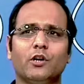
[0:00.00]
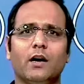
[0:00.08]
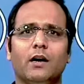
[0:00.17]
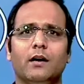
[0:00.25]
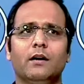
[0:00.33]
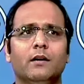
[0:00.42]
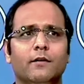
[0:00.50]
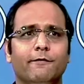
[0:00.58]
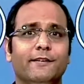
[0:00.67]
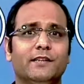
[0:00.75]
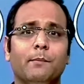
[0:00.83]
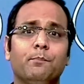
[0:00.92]

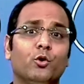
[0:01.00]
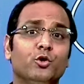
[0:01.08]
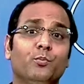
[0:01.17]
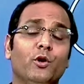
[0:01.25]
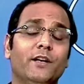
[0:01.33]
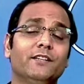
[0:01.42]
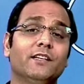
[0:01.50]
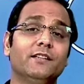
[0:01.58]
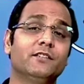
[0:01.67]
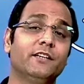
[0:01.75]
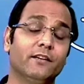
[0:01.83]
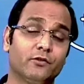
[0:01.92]
I'm postponing
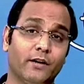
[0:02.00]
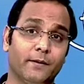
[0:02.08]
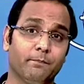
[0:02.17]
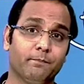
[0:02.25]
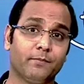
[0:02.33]
since yesterday.